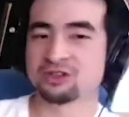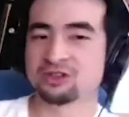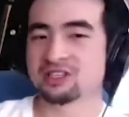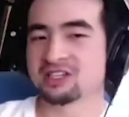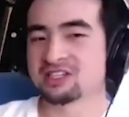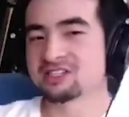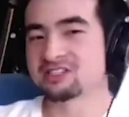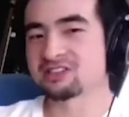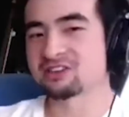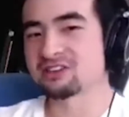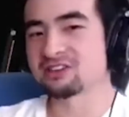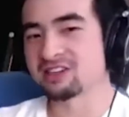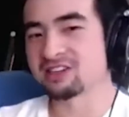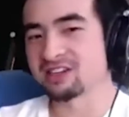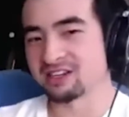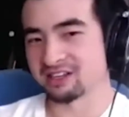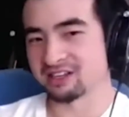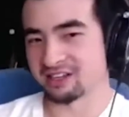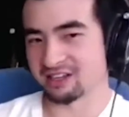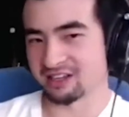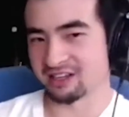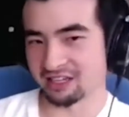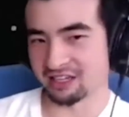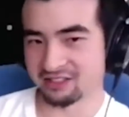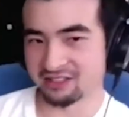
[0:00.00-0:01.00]
lists are like
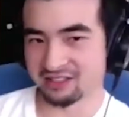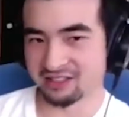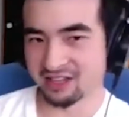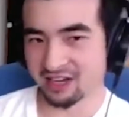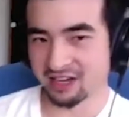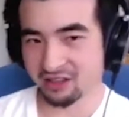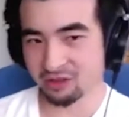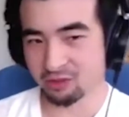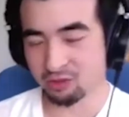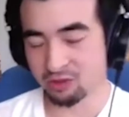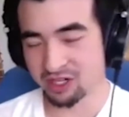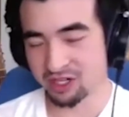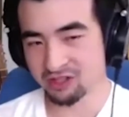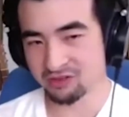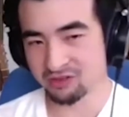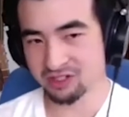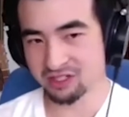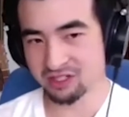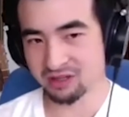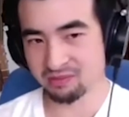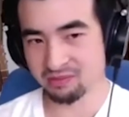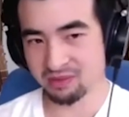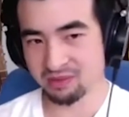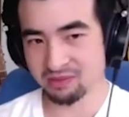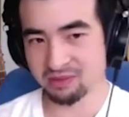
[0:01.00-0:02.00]
a death wish for
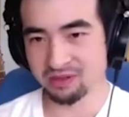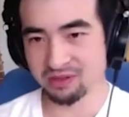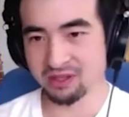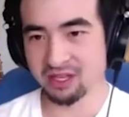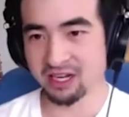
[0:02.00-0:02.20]
some people.